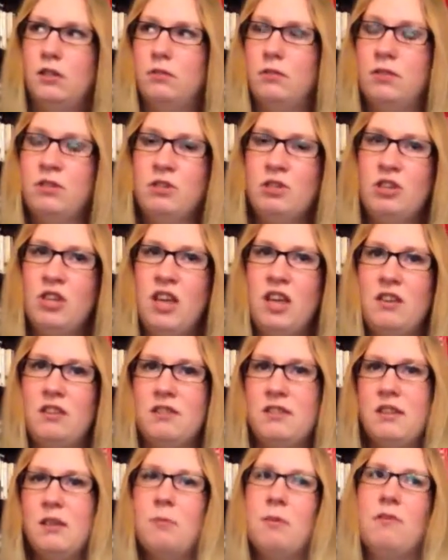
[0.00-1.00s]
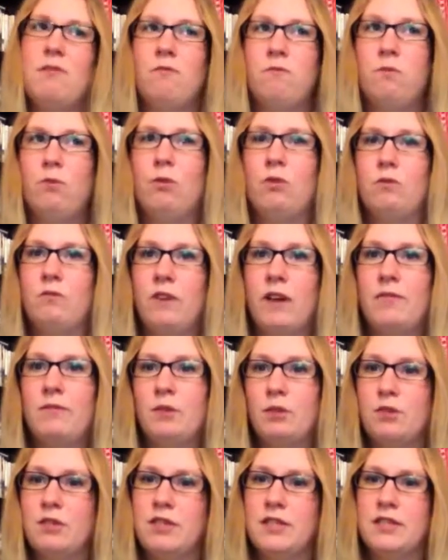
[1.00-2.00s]
We usually sit about 4 or 5
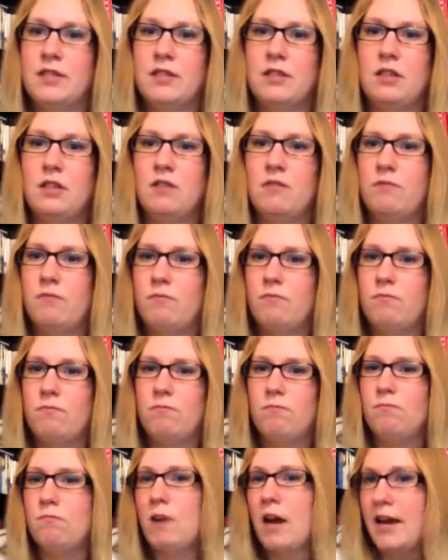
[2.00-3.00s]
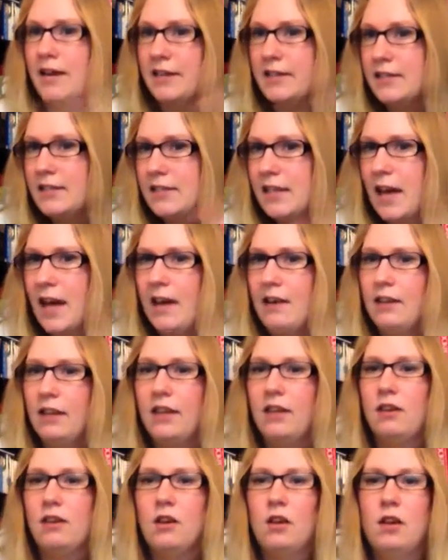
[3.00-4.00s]
degrees, if minus that.
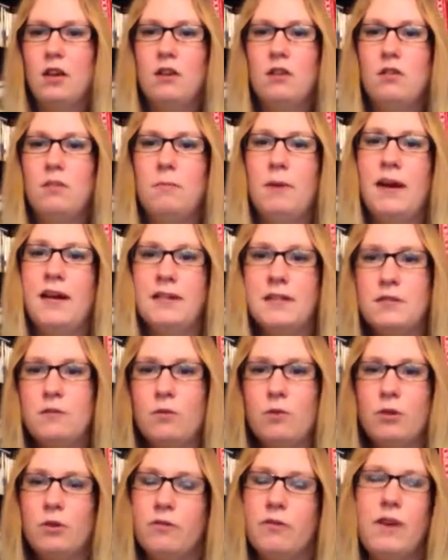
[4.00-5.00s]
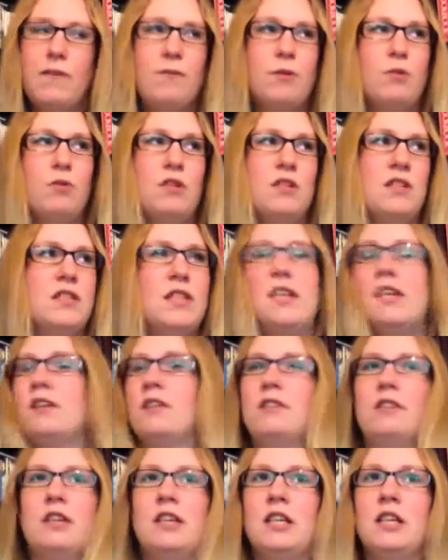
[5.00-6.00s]
Like, minus 4 or 5 degrees
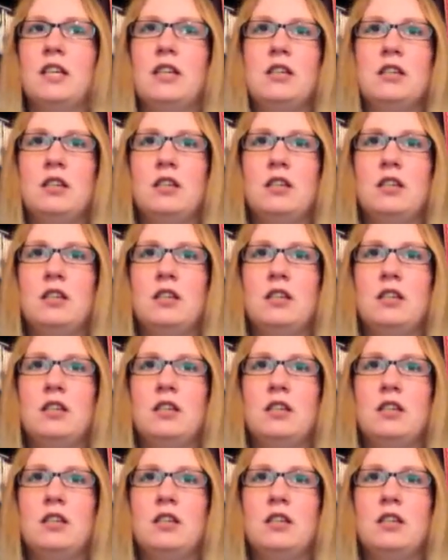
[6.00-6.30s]
here, and